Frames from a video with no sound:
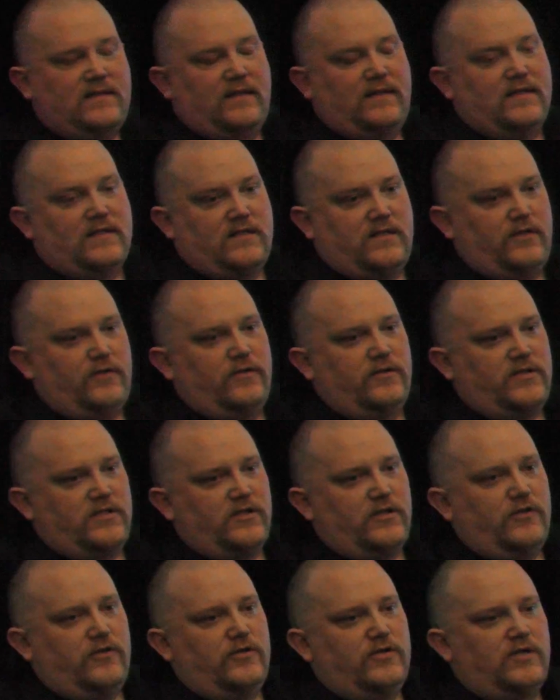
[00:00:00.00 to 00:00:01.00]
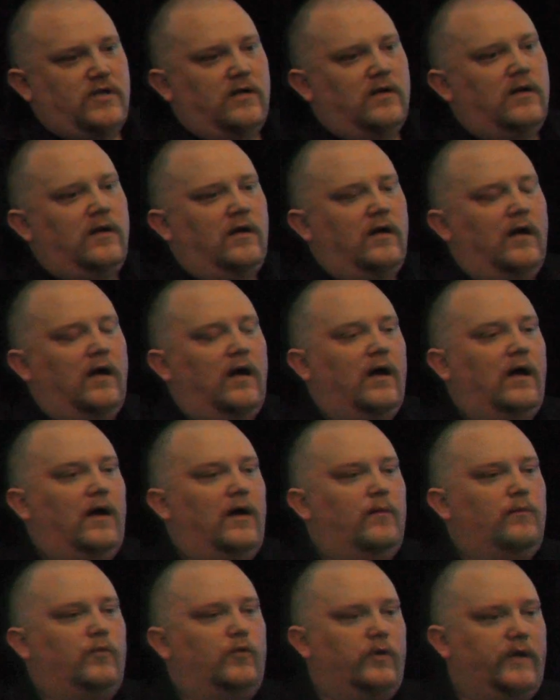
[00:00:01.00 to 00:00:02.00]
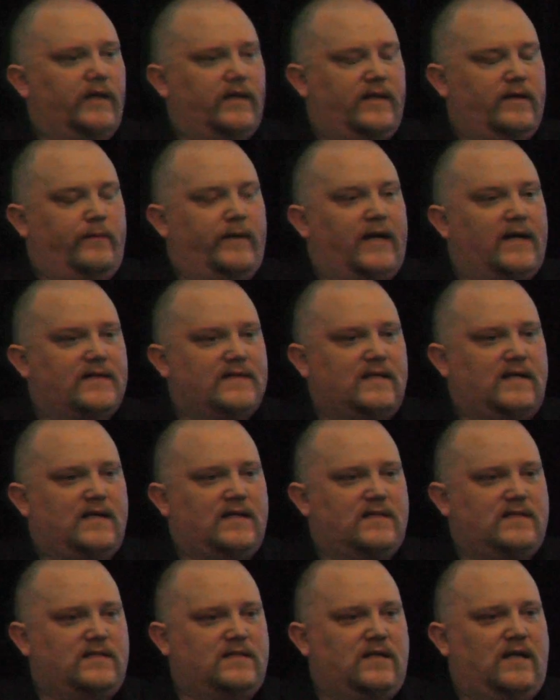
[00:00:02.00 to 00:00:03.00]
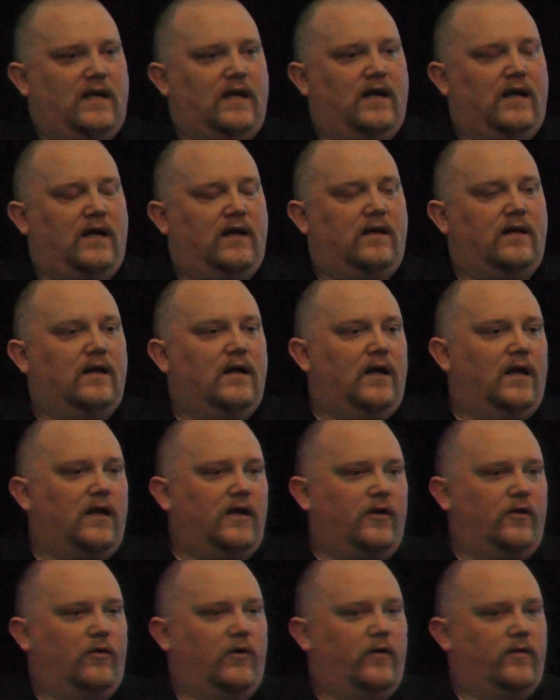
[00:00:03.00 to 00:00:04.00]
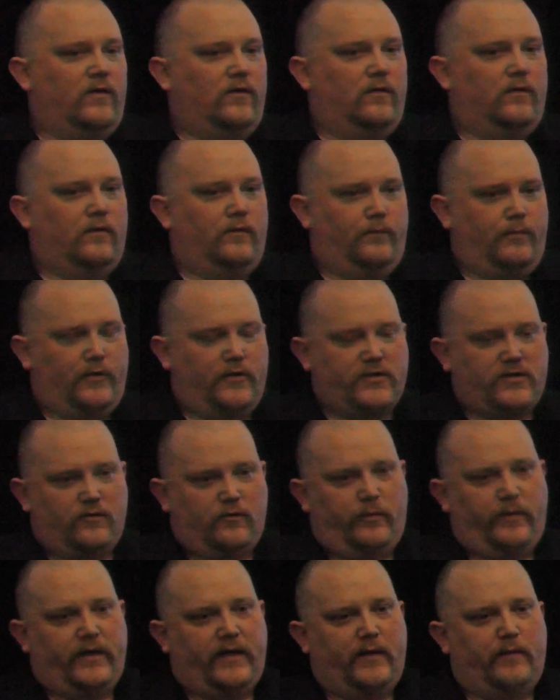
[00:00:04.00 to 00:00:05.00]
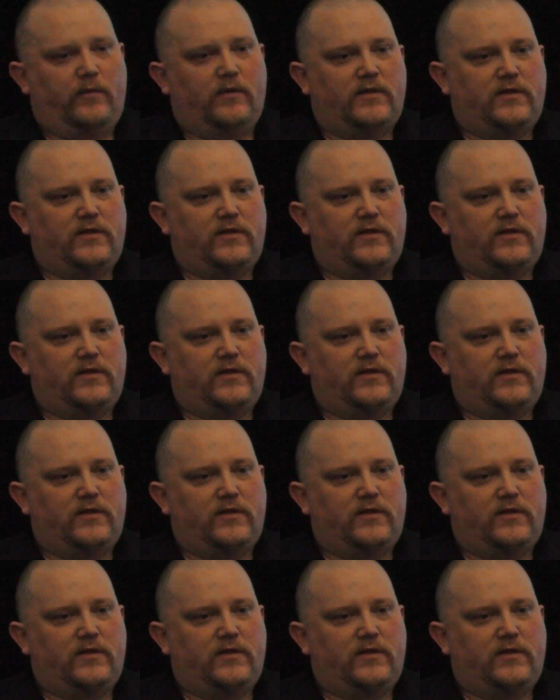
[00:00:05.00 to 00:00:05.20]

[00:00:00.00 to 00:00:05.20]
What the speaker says: that the students use will get them access, and no other person will be able